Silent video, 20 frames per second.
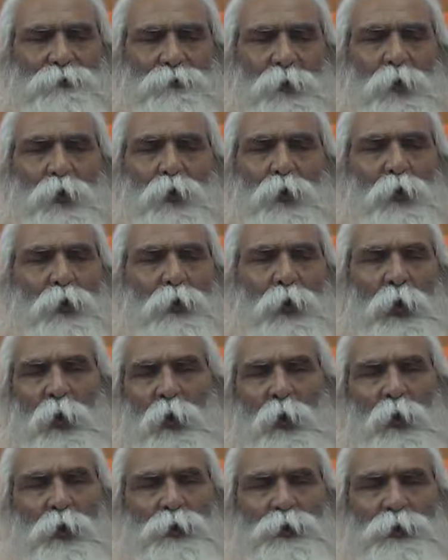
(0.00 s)
You know the
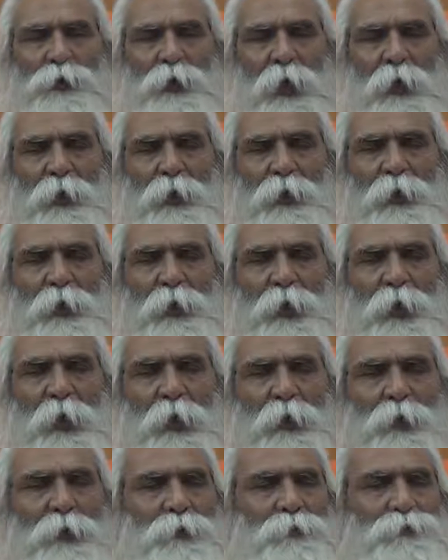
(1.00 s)
horse cart in
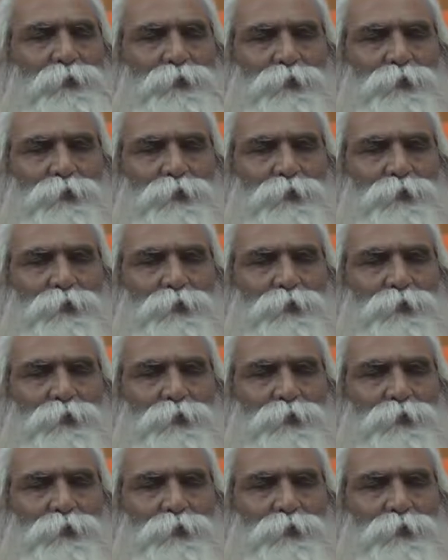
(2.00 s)
England.